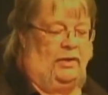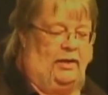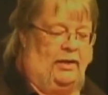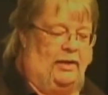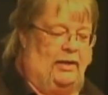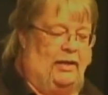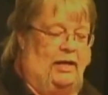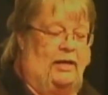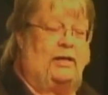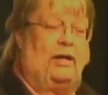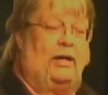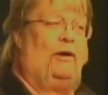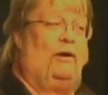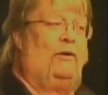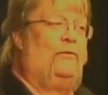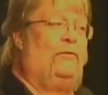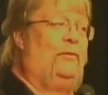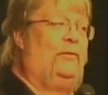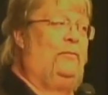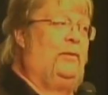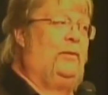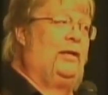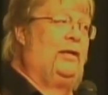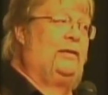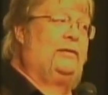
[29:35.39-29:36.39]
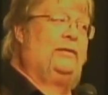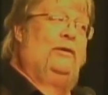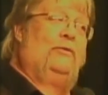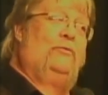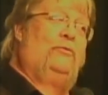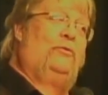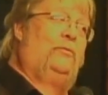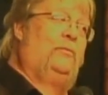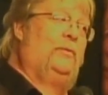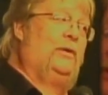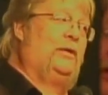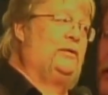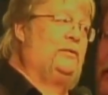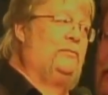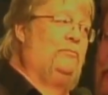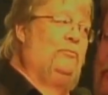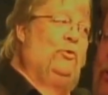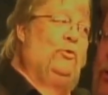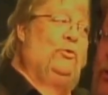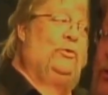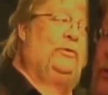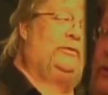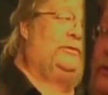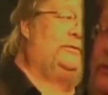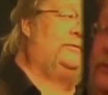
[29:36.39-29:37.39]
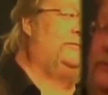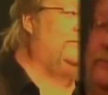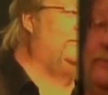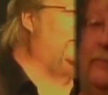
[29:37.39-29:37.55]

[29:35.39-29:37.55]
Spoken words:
And I called them, and I told them, I said, boys,